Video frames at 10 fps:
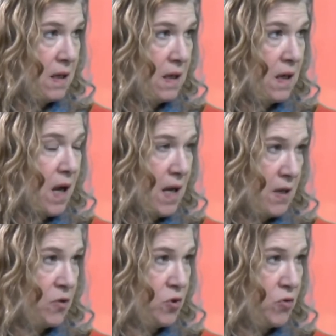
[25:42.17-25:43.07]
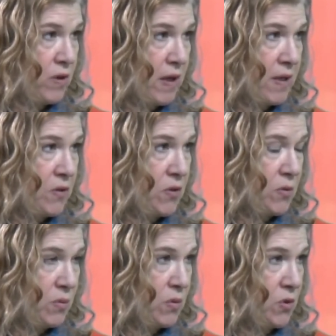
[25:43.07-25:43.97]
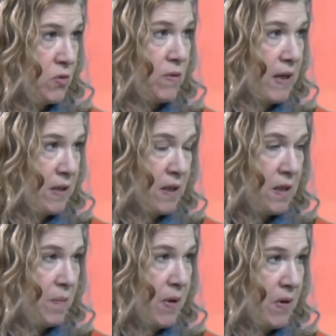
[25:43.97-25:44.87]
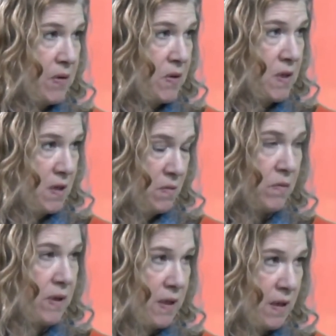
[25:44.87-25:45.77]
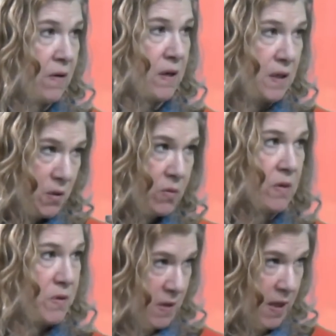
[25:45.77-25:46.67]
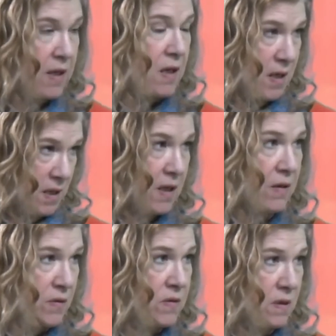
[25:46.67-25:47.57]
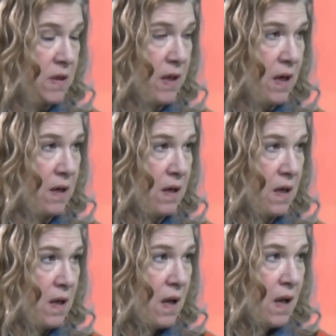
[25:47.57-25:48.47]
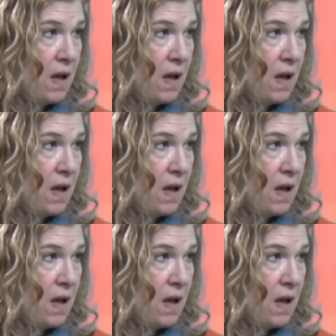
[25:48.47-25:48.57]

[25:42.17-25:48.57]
not try to strengthen the parts that really are yours and not exactly. theirs. Yeah. Yes.